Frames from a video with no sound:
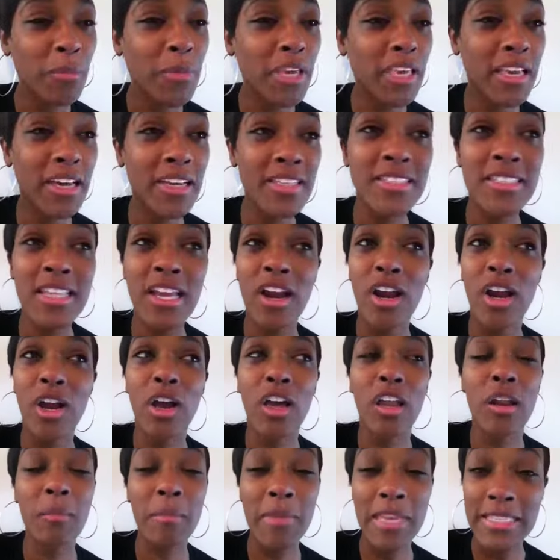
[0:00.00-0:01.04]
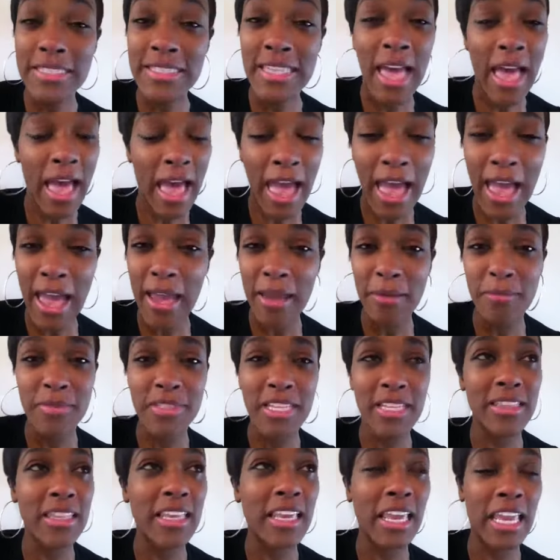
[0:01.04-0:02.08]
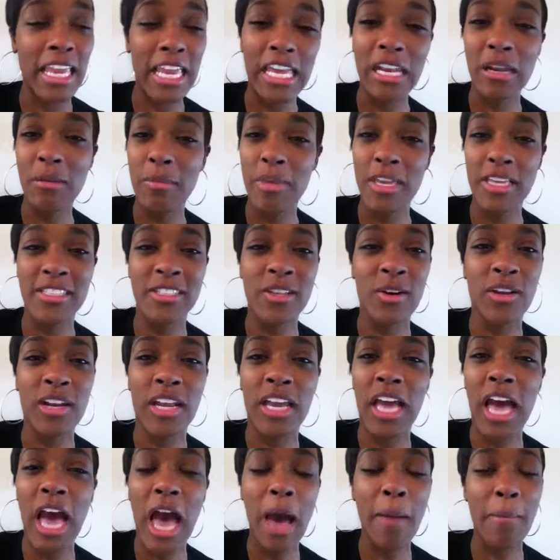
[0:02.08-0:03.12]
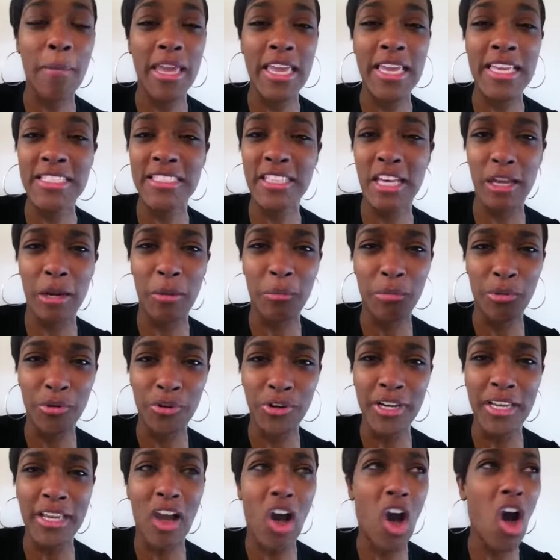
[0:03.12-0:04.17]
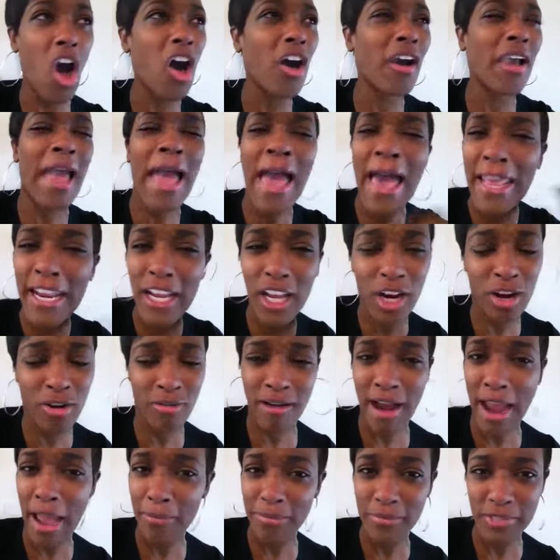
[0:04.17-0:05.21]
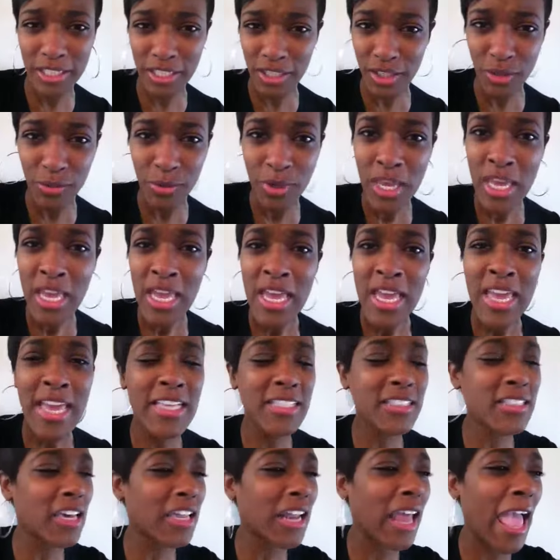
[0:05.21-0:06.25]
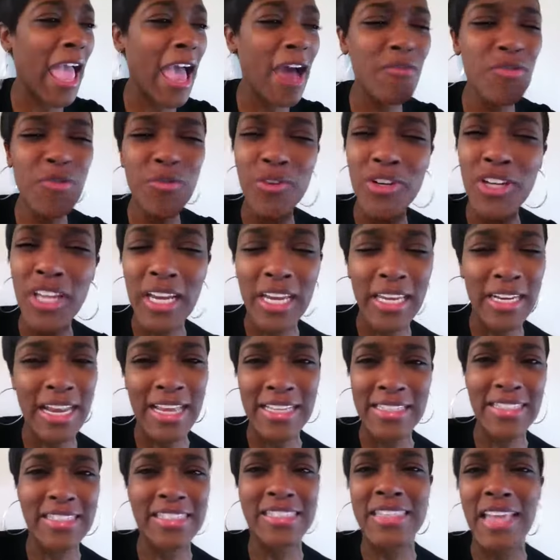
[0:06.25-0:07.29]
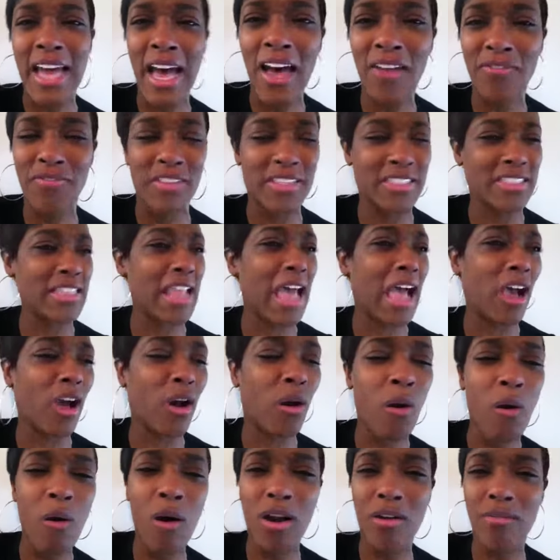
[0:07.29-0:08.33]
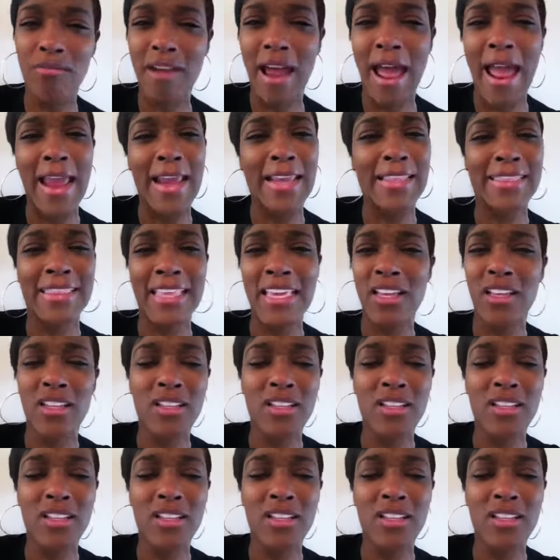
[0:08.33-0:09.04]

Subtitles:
because there are going to be times that the enemy is going to come and he's going to bring all kind of crap to you. He's going to have you looking at stuff that's not going right.